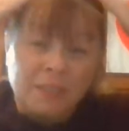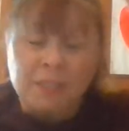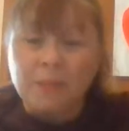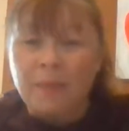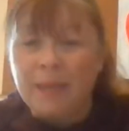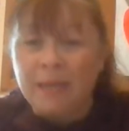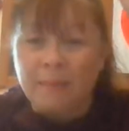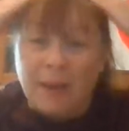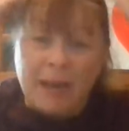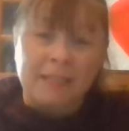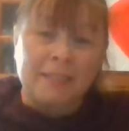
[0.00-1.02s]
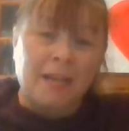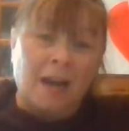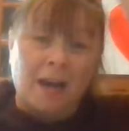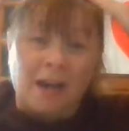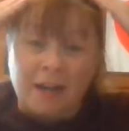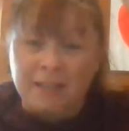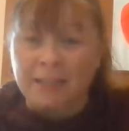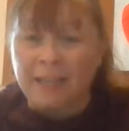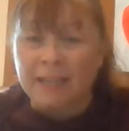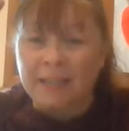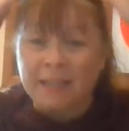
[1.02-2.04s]
you be my
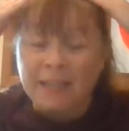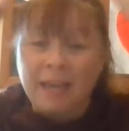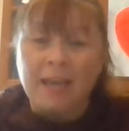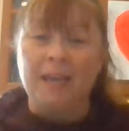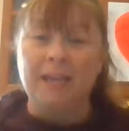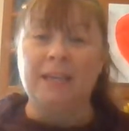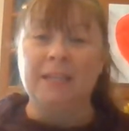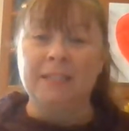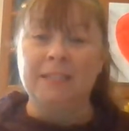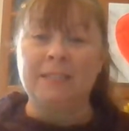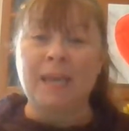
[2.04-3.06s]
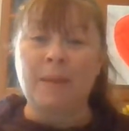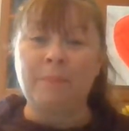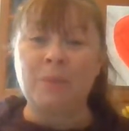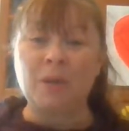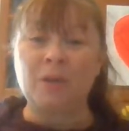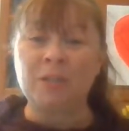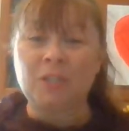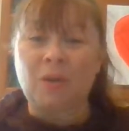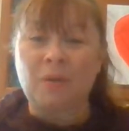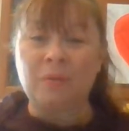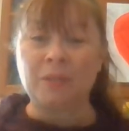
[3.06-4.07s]
darling? Tap your
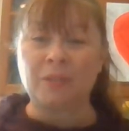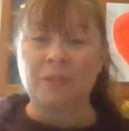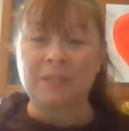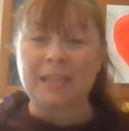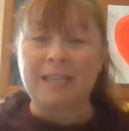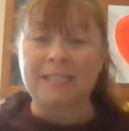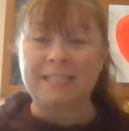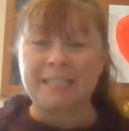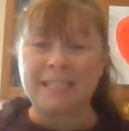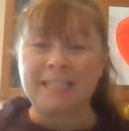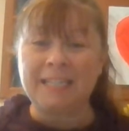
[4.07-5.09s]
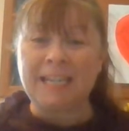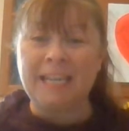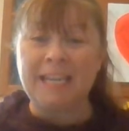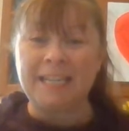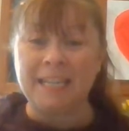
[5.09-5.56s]
shoulders, yes indeed,